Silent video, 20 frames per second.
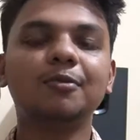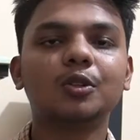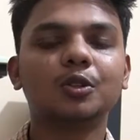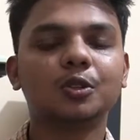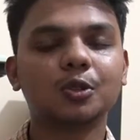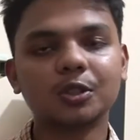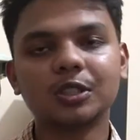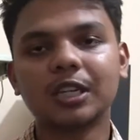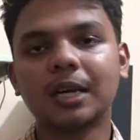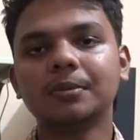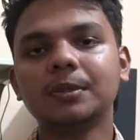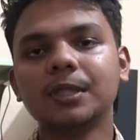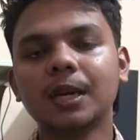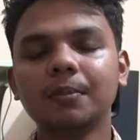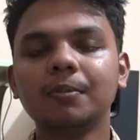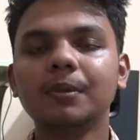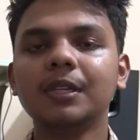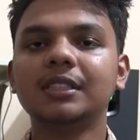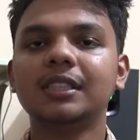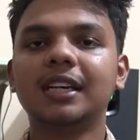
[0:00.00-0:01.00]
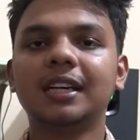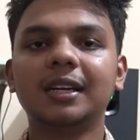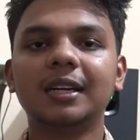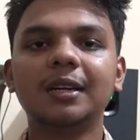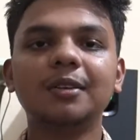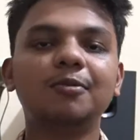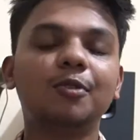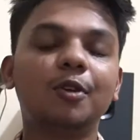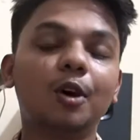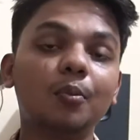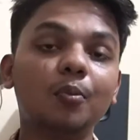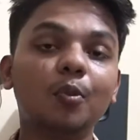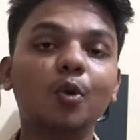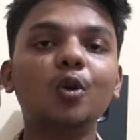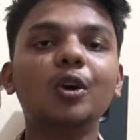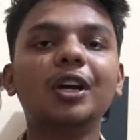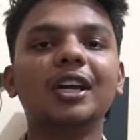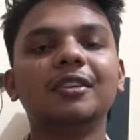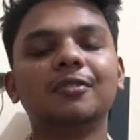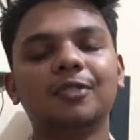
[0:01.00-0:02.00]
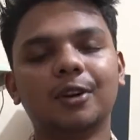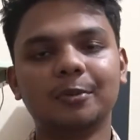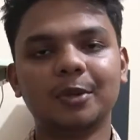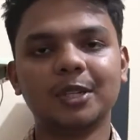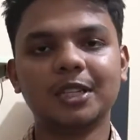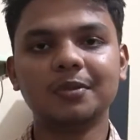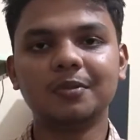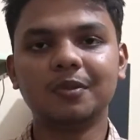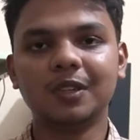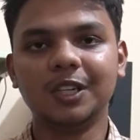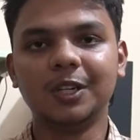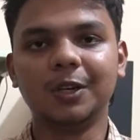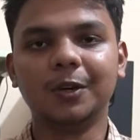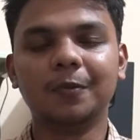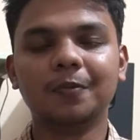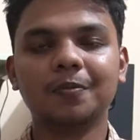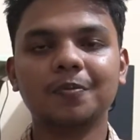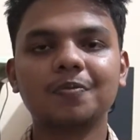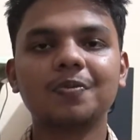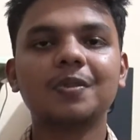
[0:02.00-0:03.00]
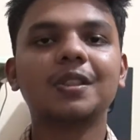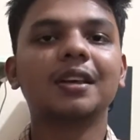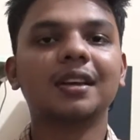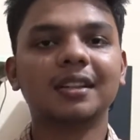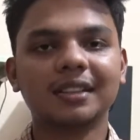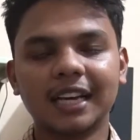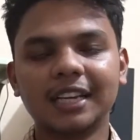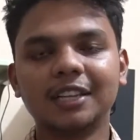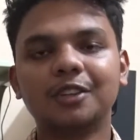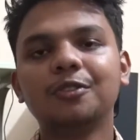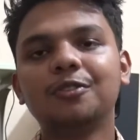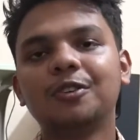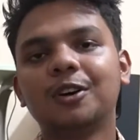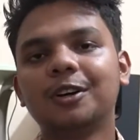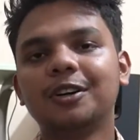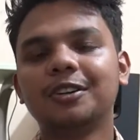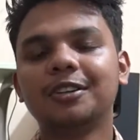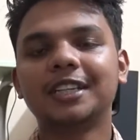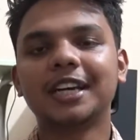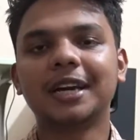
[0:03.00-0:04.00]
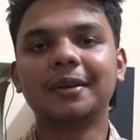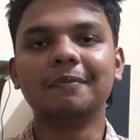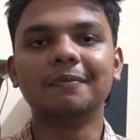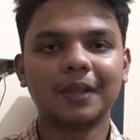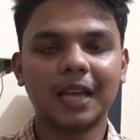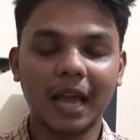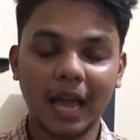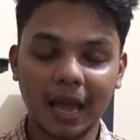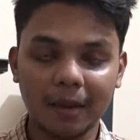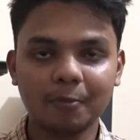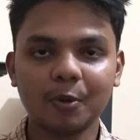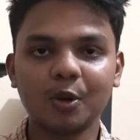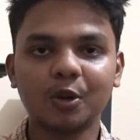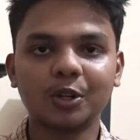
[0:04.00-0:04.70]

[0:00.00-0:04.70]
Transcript: So subscribe my channel for more informative video. Thank you for your time. Happy